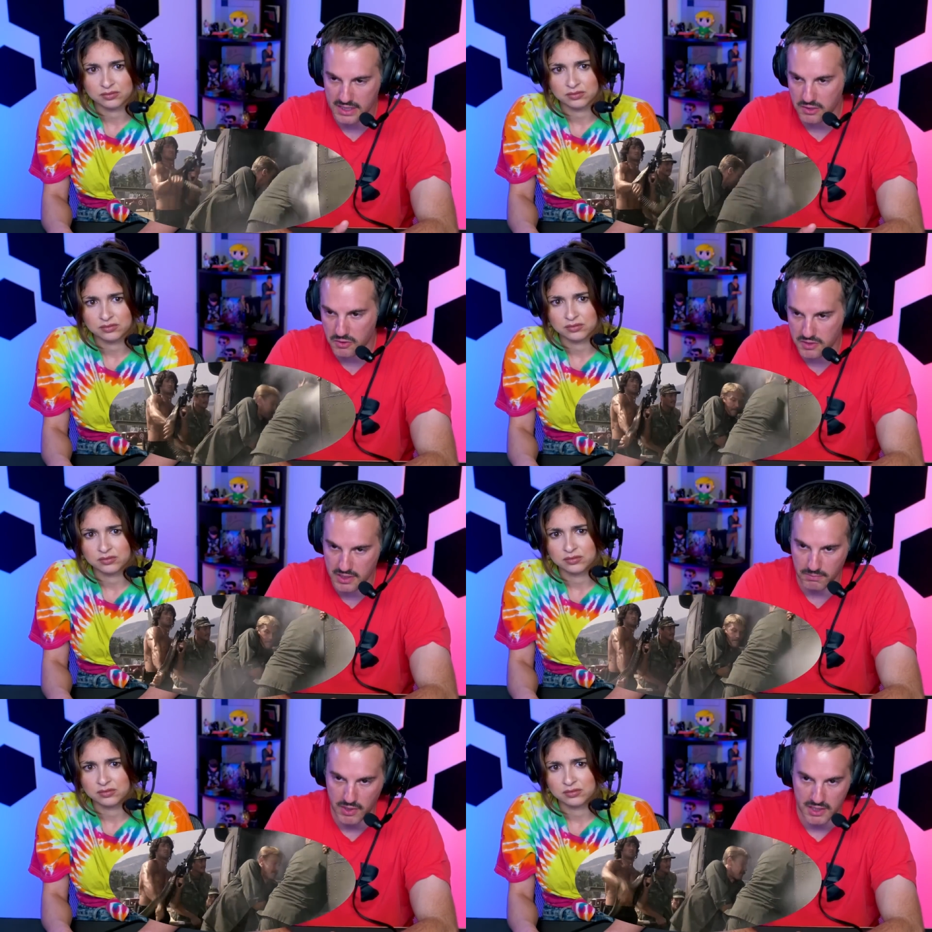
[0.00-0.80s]
Speaker 1: an
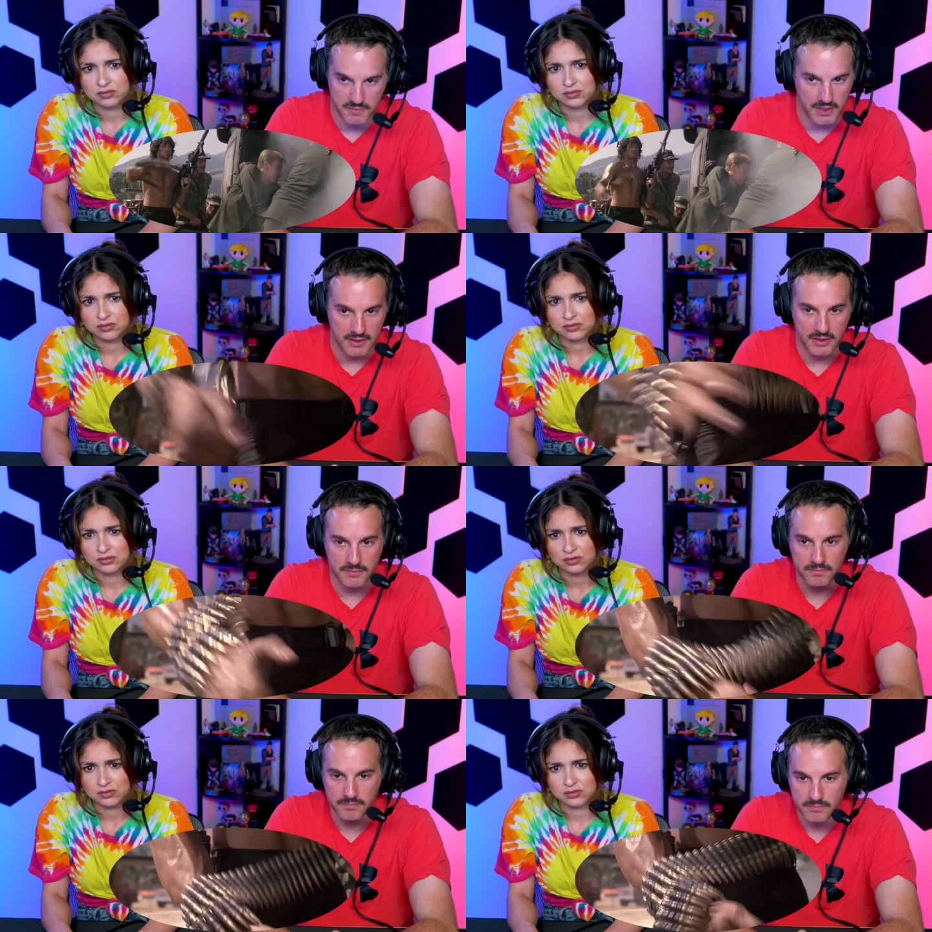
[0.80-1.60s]
interesting prospect,
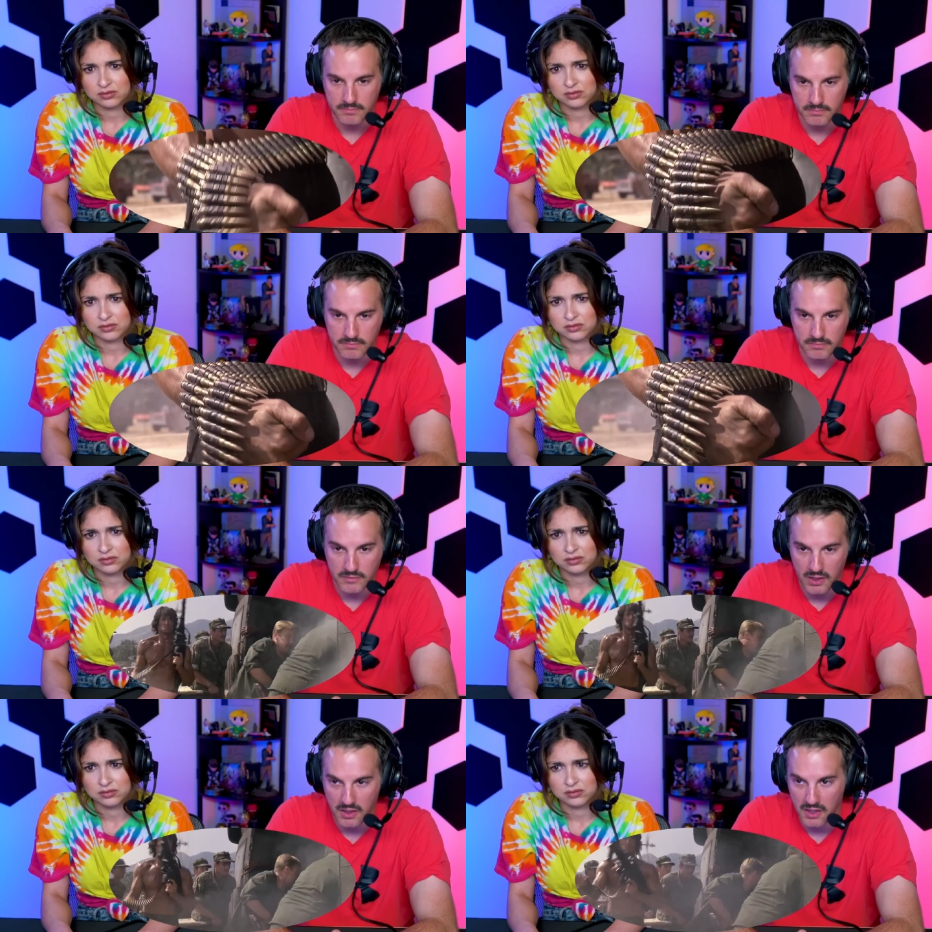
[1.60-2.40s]
though.
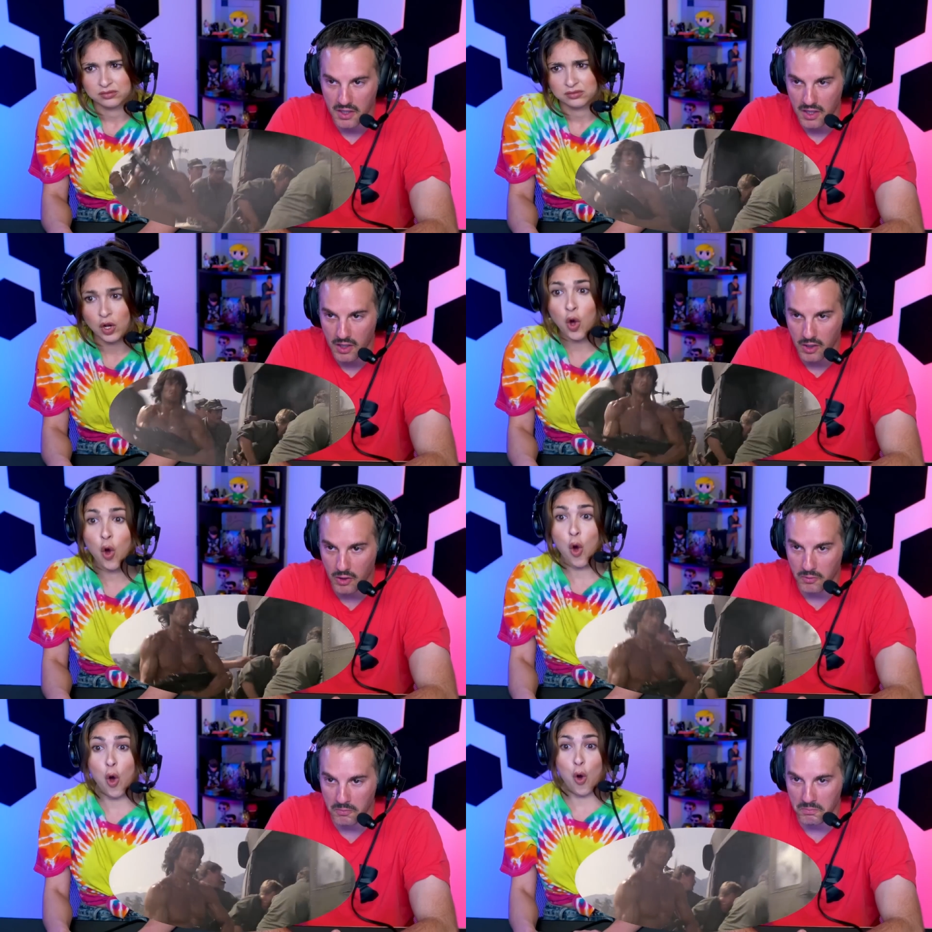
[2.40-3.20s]

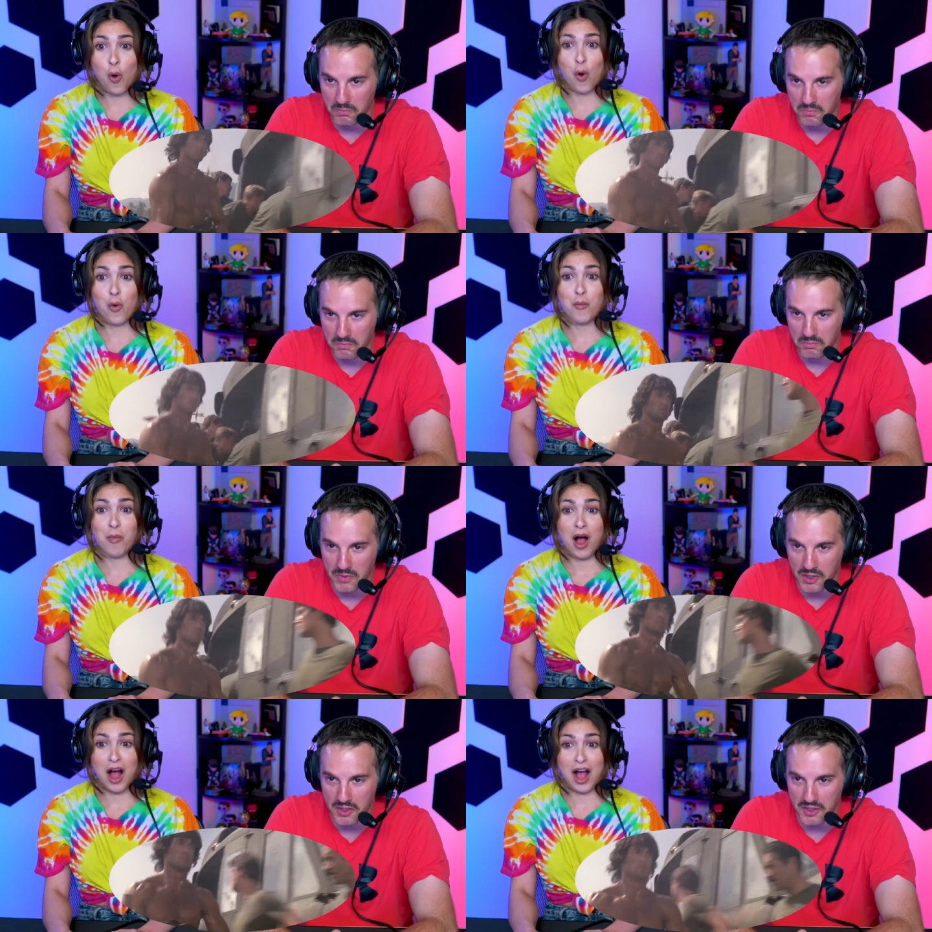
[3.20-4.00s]
Oh,
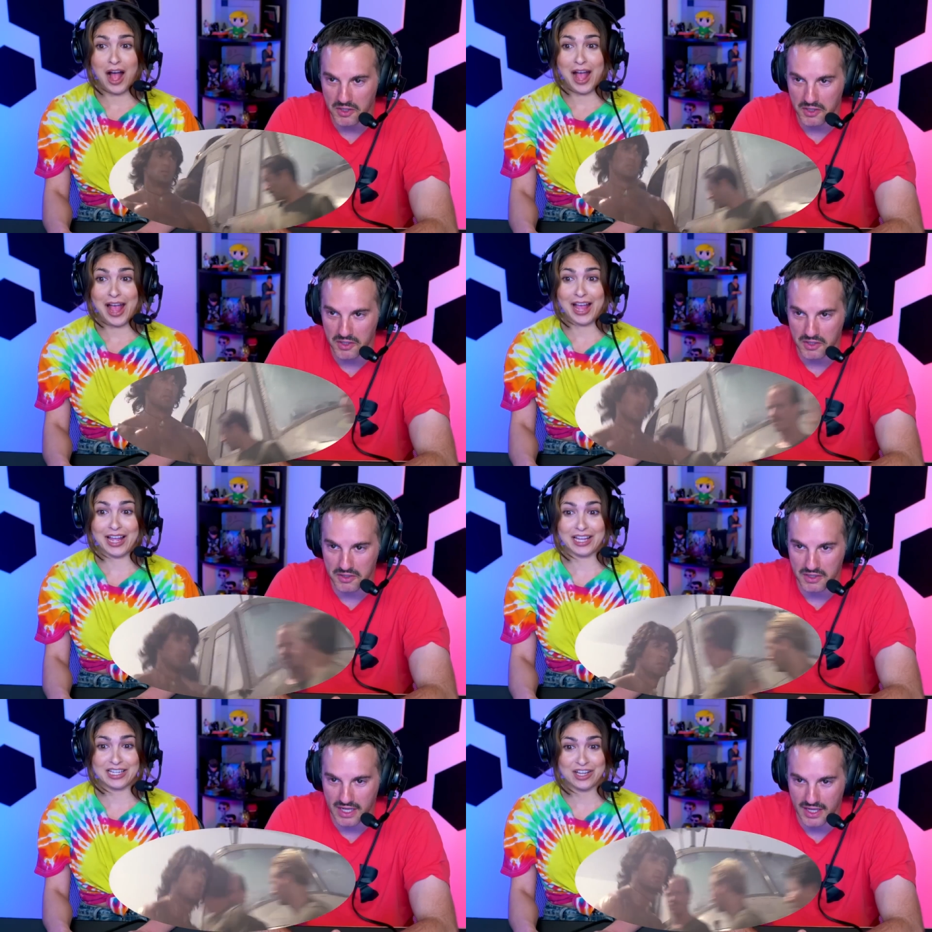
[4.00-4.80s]

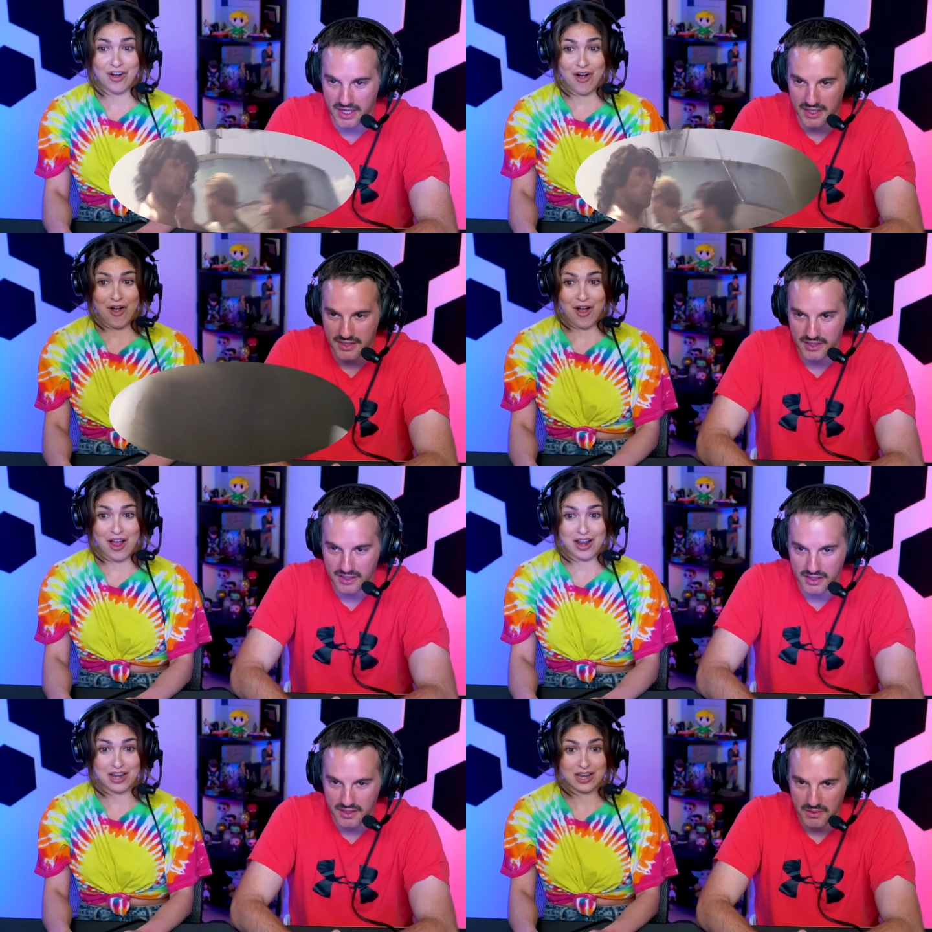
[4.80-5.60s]
Murdock. my
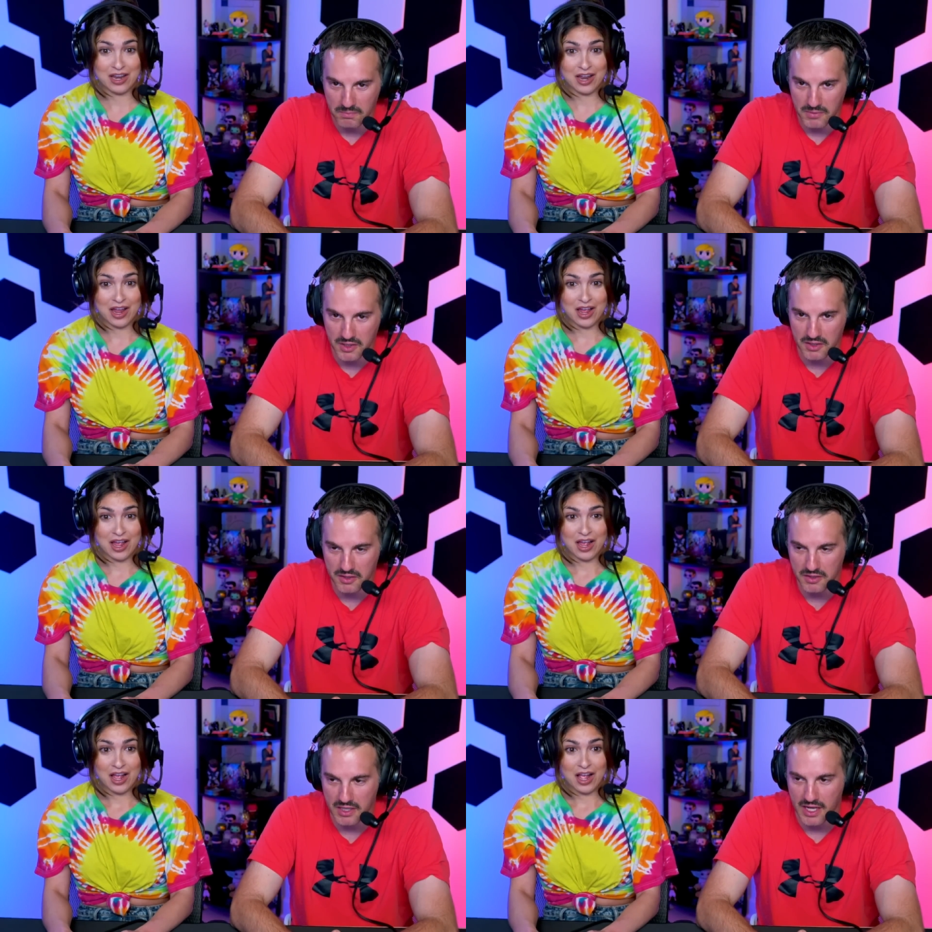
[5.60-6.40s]
God.
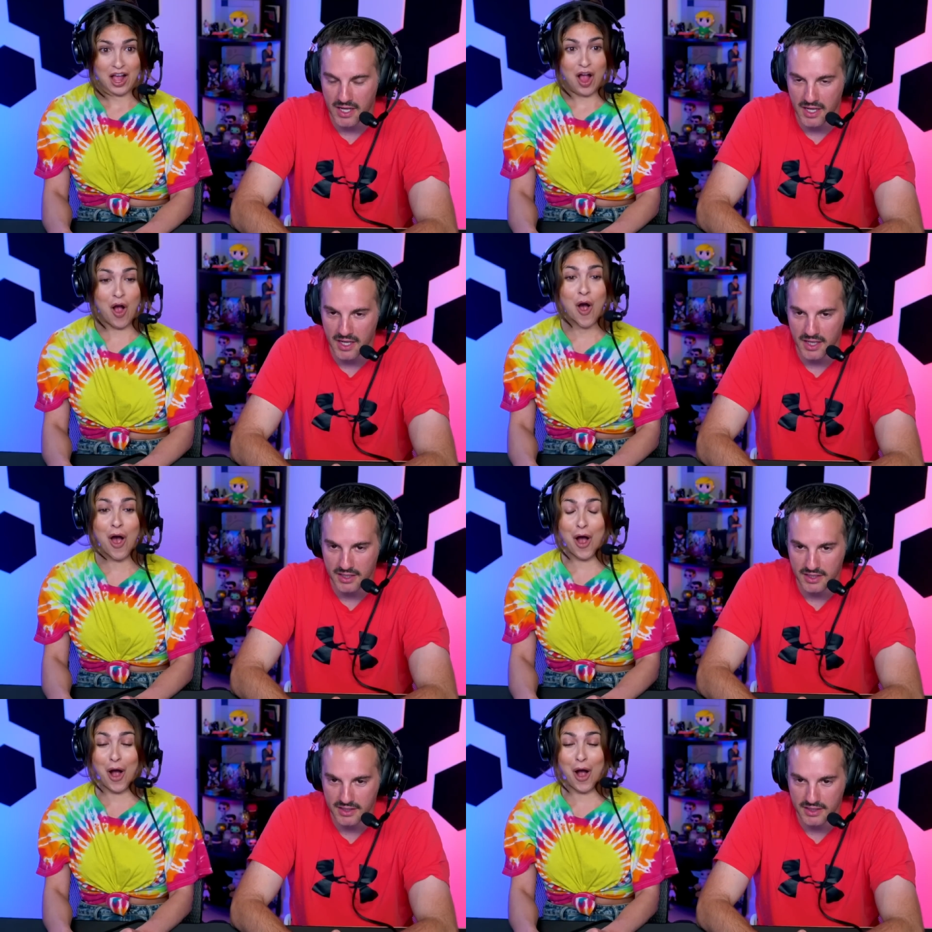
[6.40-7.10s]
Murdock.